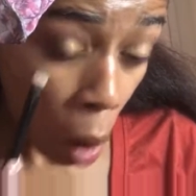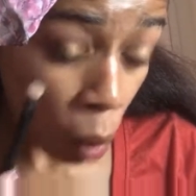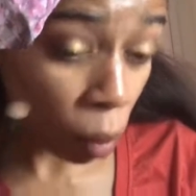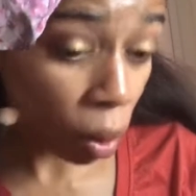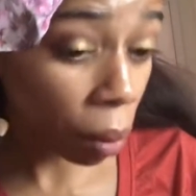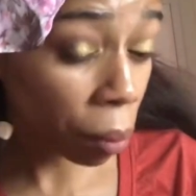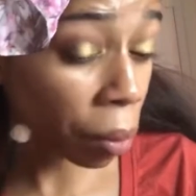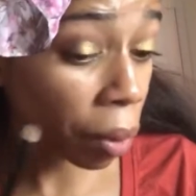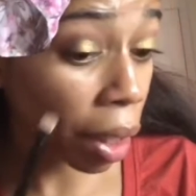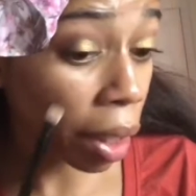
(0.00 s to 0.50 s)

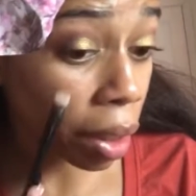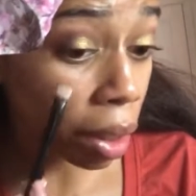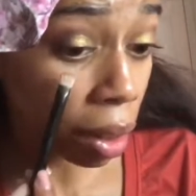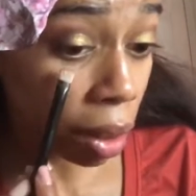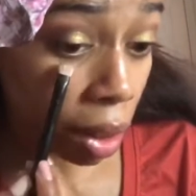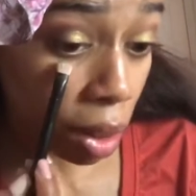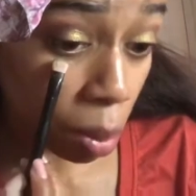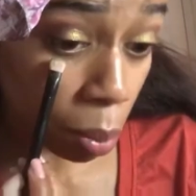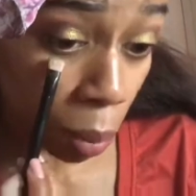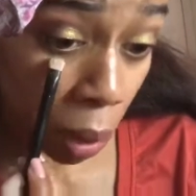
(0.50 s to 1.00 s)
While we're at it,
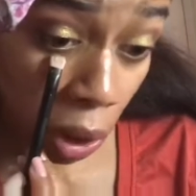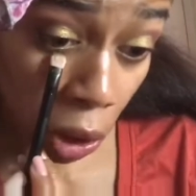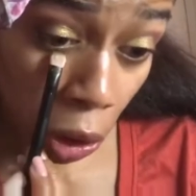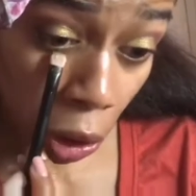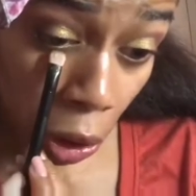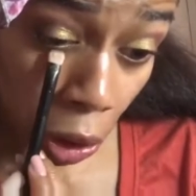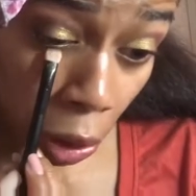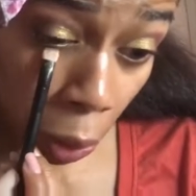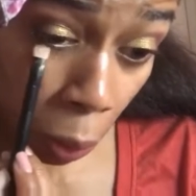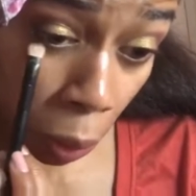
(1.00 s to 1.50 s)
let's
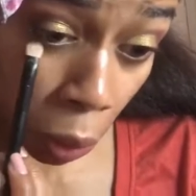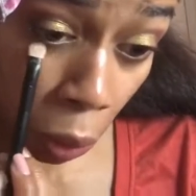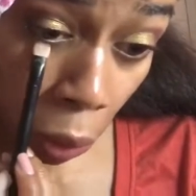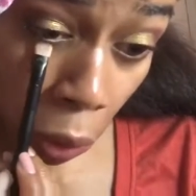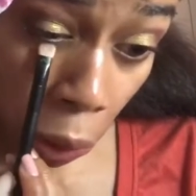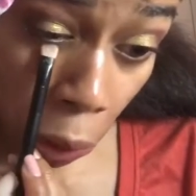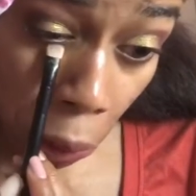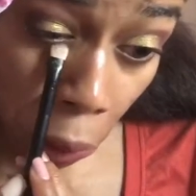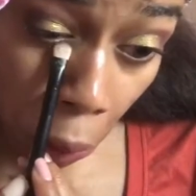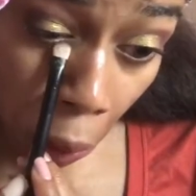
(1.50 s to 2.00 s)
mention some of
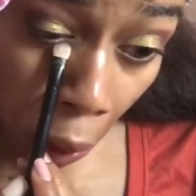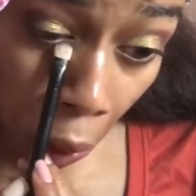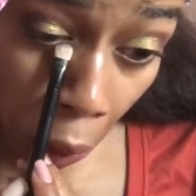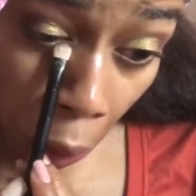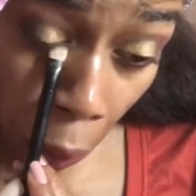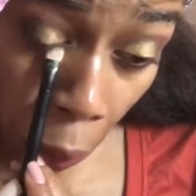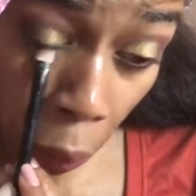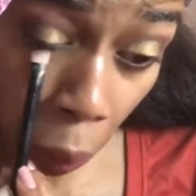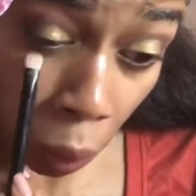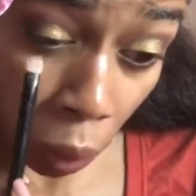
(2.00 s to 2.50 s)
those
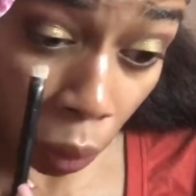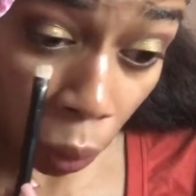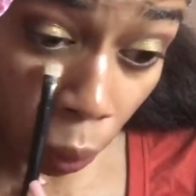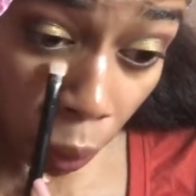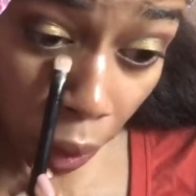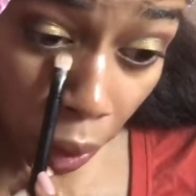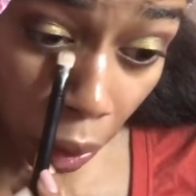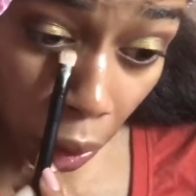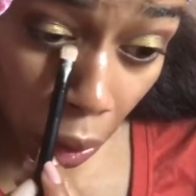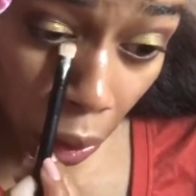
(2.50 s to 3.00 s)
kind of
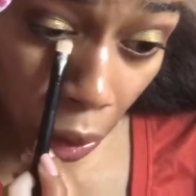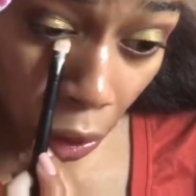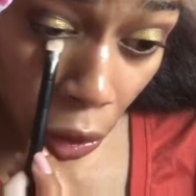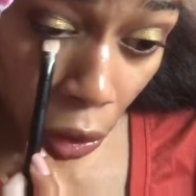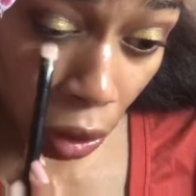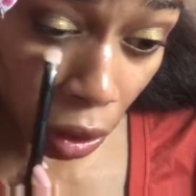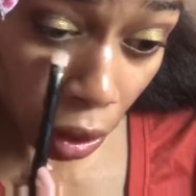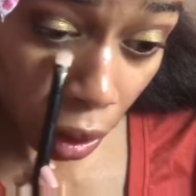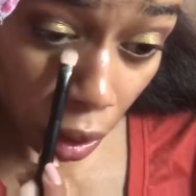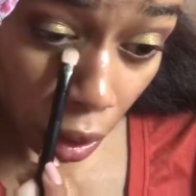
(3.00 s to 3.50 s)
working
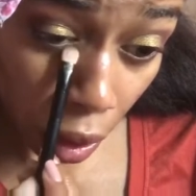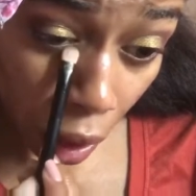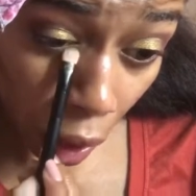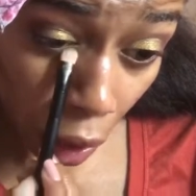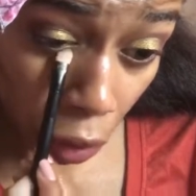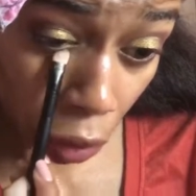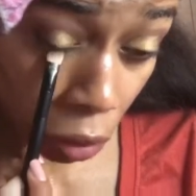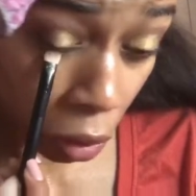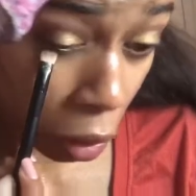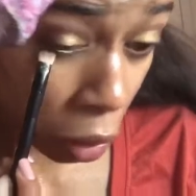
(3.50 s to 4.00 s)
conditions that the
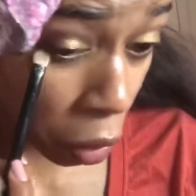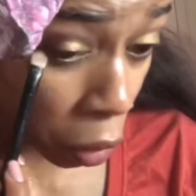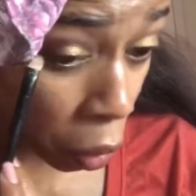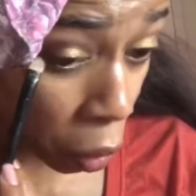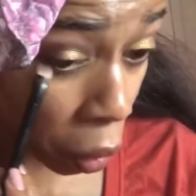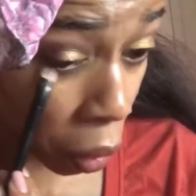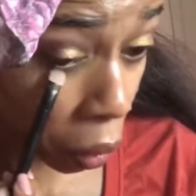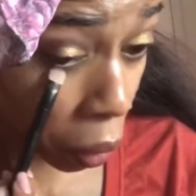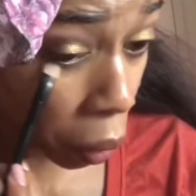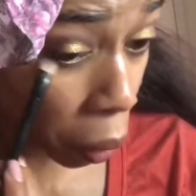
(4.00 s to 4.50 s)
actors had to
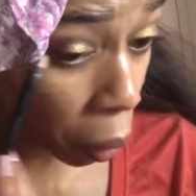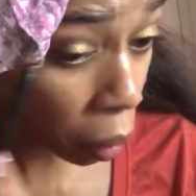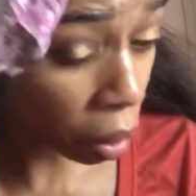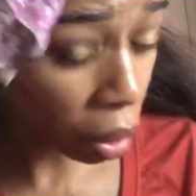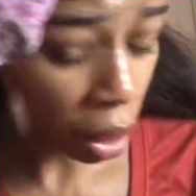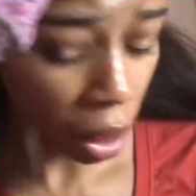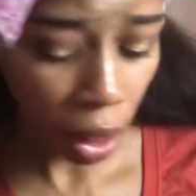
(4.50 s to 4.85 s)
go through.